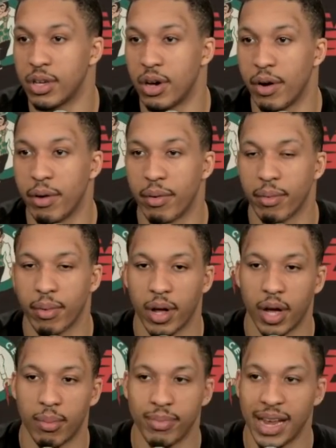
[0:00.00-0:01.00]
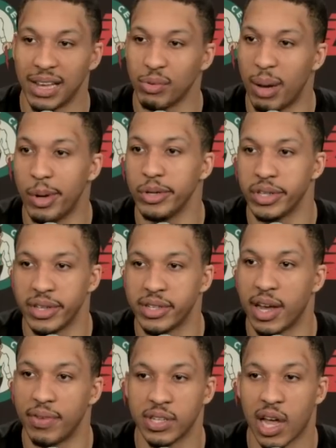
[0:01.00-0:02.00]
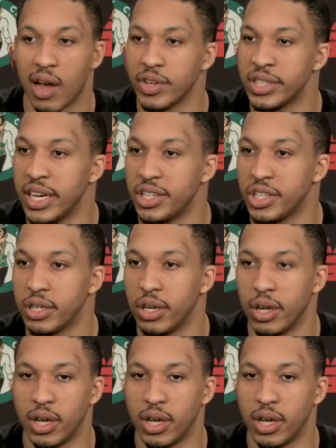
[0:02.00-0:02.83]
So um, that's why most of the stuff is conversation.